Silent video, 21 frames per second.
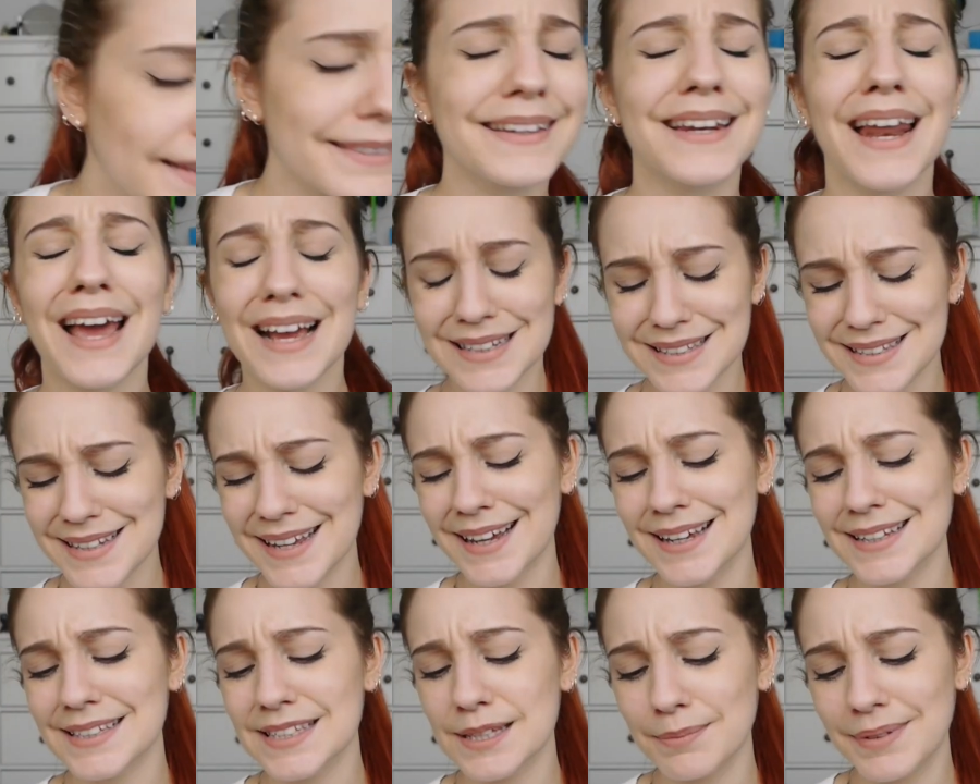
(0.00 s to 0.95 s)
The next thing
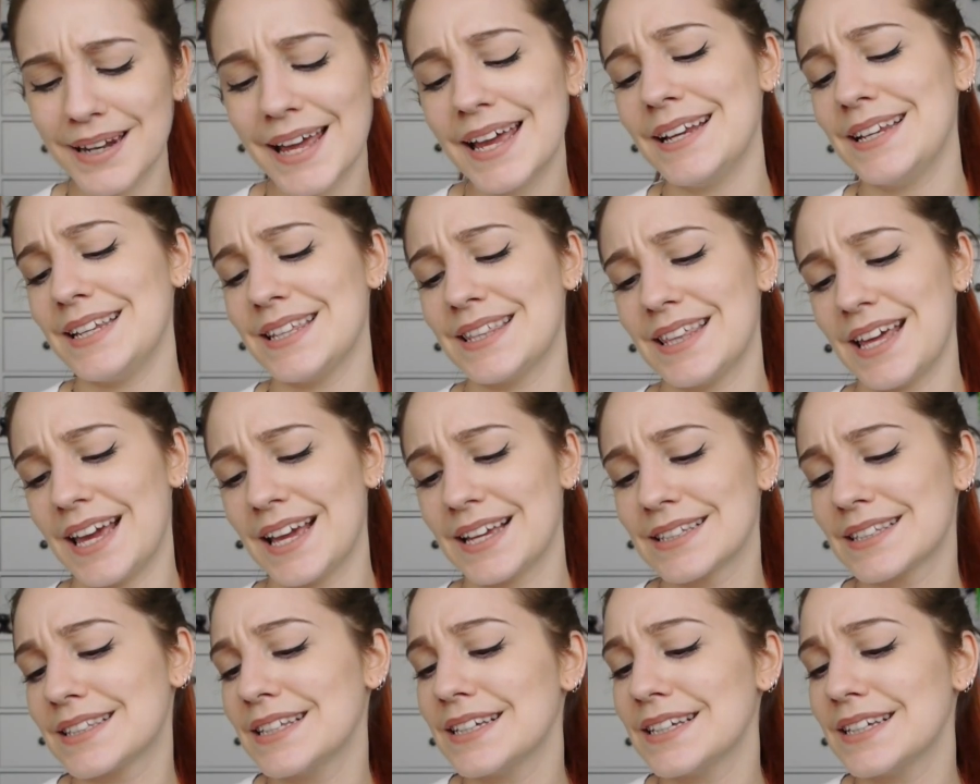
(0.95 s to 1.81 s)
is some lady things.